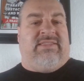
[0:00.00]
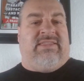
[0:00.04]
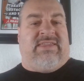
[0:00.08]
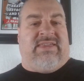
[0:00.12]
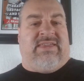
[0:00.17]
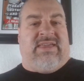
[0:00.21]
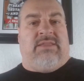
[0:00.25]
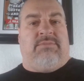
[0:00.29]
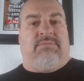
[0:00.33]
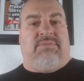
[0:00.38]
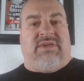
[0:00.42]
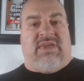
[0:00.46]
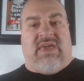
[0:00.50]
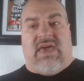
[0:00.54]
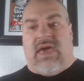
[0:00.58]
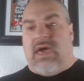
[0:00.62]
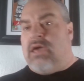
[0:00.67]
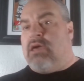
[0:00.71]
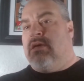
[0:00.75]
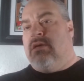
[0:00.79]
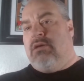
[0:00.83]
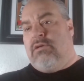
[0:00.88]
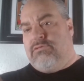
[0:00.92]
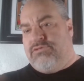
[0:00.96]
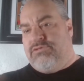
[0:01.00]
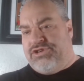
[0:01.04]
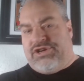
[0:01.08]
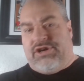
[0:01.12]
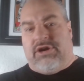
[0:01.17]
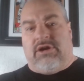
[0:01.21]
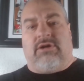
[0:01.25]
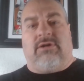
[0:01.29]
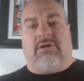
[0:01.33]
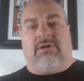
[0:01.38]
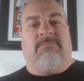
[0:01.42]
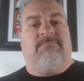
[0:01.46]
the NBA?
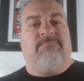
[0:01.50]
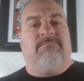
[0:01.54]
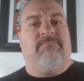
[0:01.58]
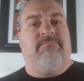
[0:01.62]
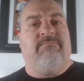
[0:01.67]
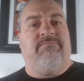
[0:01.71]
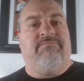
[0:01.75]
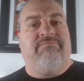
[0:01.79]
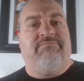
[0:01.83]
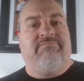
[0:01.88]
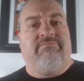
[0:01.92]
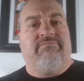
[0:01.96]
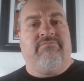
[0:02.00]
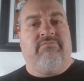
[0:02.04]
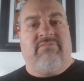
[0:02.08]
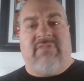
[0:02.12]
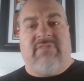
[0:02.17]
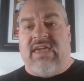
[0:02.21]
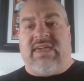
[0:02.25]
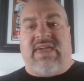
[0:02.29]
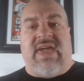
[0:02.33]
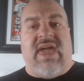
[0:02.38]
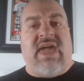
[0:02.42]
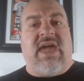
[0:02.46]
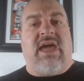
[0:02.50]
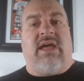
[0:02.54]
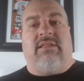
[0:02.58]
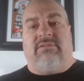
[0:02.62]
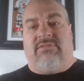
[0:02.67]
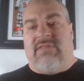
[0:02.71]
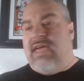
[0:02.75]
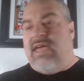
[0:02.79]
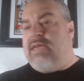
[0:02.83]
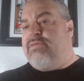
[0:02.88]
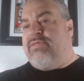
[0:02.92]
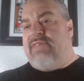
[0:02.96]
Sure, they can.
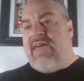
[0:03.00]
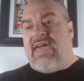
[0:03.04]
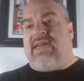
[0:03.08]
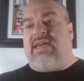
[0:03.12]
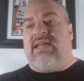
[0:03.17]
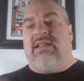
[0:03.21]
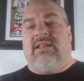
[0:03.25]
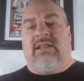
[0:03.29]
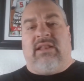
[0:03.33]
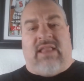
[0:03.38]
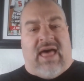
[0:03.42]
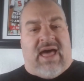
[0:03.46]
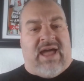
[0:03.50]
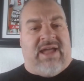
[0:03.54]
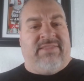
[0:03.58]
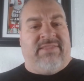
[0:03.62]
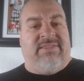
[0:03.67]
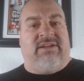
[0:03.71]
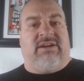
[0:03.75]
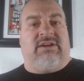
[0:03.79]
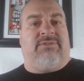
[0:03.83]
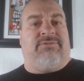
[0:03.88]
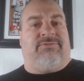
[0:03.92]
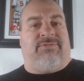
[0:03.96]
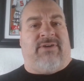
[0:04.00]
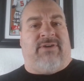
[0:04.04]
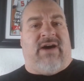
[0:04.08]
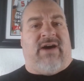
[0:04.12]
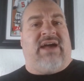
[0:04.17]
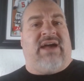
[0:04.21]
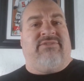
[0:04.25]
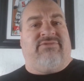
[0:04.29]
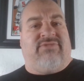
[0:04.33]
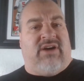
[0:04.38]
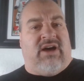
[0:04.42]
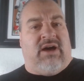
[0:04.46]
They can line their
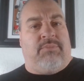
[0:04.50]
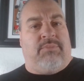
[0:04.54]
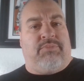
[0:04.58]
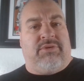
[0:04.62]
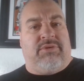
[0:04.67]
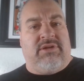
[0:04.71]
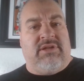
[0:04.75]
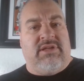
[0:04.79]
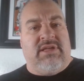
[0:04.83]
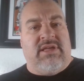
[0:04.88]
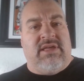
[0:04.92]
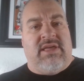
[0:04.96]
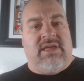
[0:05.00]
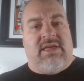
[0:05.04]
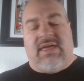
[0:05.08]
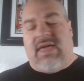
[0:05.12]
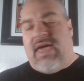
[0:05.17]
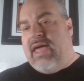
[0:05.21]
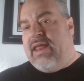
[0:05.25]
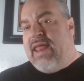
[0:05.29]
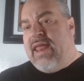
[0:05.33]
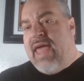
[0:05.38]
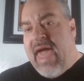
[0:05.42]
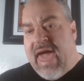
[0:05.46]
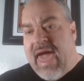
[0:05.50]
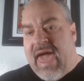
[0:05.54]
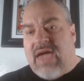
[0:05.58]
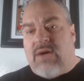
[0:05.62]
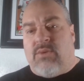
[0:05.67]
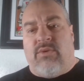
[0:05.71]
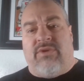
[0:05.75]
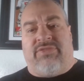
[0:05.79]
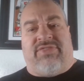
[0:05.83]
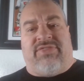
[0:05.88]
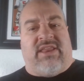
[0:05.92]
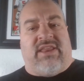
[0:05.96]
five up and hang
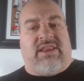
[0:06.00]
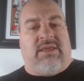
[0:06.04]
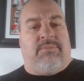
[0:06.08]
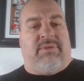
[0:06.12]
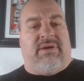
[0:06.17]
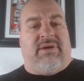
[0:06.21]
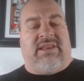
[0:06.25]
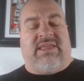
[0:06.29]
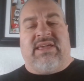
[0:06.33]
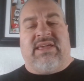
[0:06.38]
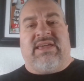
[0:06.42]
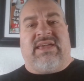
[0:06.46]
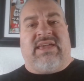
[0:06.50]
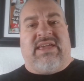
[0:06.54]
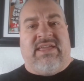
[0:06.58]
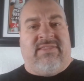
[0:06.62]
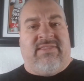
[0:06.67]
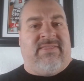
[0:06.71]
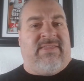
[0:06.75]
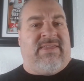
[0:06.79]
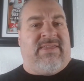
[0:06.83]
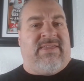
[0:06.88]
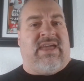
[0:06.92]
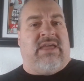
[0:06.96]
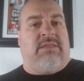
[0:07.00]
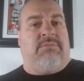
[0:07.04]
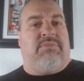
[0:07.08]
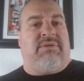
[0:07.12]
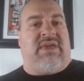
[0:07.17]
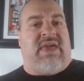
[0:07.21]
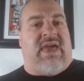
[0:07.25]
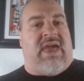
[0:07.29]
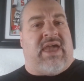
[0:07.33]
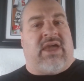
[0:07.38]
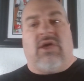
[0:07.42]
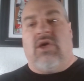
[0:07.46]
with anybody in the
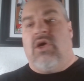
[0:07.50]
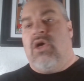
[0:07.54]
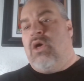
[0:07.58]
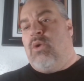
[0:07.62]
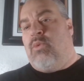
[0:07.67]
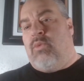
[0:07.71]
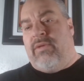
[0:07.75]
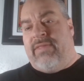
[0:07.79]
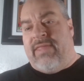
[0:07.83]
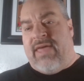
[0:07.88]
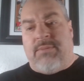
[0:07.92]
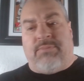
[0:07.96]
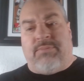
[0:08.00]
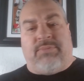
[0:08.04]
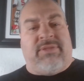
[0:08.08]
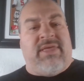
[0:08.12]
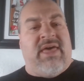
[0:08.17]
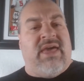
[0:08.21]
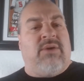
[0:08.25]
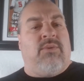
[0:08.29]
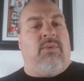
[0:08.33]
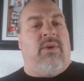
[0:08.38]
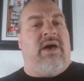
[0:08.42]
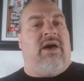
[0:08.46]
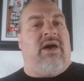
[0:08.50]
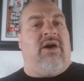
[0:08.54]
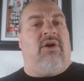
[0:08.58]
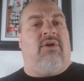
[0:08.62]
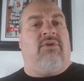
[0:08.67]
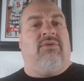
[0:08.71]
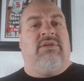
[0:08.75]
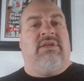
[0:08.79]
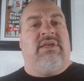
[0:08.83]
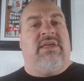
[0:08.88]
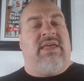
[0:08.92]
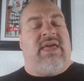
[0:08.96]
NBA. When they play
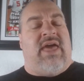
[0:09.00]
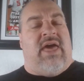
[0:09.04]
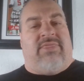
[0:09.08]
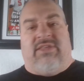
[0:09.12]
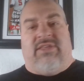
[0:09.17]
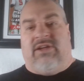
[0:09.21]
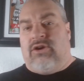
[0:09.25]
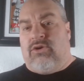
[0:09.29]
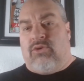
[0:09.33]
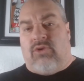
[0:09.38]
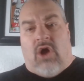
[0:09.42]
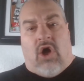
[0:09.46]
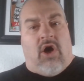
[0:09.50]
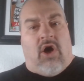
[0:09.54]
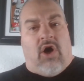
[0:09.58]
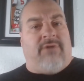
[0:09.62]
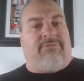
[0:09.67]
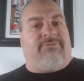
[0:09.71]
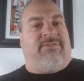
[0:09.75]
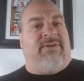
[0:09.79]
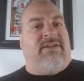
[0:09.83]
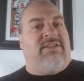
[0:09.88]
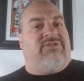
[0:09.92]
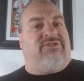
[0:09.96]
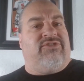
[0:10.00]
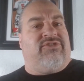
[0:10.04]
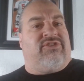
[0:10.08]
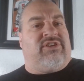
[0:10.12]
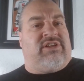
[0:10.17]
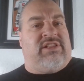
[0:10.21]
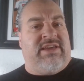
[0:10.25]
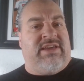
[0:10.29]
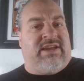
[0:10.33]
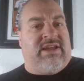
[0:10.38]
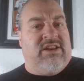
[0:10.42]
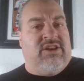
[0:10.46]
well and their offense is
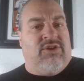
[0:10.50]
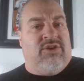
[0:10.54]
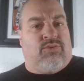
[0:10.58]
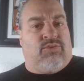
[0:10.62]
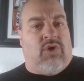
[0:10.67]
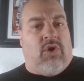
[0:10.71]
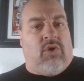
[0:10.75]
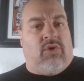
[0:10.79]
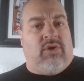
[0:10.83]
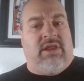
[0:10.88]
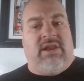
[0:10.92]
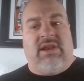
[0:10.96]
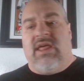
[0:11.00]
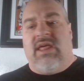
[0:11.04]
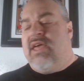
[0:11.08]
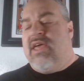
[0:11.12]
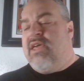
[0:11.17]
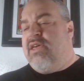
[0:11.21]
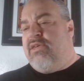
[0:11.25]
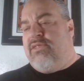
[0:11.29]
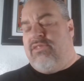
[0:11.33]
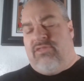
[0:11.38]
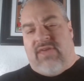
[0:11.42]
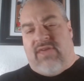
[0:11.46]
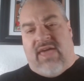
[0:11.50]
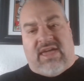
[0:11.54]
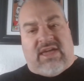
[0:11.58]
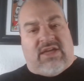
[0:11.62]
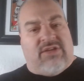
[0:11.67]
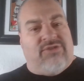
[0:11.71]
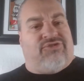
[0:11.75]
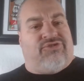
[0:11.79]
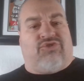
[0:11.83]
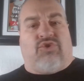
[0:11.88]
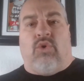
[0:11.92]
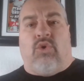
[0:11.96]
clicking and rolling, they
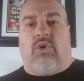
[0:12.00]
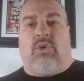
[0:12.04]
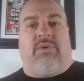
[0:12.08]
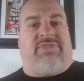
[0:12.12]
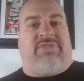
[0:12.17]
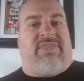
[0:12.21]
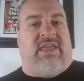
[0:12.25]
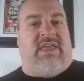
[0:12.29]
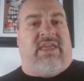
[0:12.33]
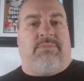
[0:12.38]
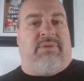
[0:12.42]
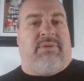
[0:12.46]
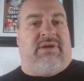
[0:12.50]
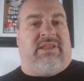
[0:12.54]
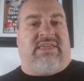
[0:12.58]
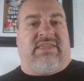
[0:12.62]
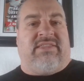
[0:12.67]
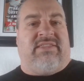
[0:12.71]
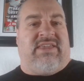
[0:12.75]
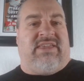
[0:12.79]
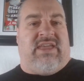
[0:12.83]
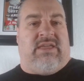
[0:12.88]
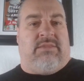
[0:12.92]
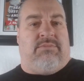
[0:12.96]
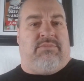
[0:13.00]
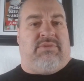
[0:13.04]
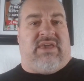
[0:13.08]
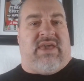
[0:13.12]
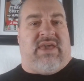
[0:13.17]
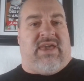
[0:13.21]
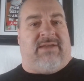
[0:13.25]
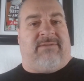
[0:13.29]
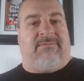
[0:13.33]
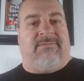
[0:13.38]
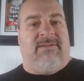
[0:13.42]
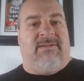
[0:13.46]
can score with anybody in the
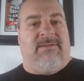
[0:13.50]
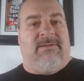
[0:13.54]
NBA.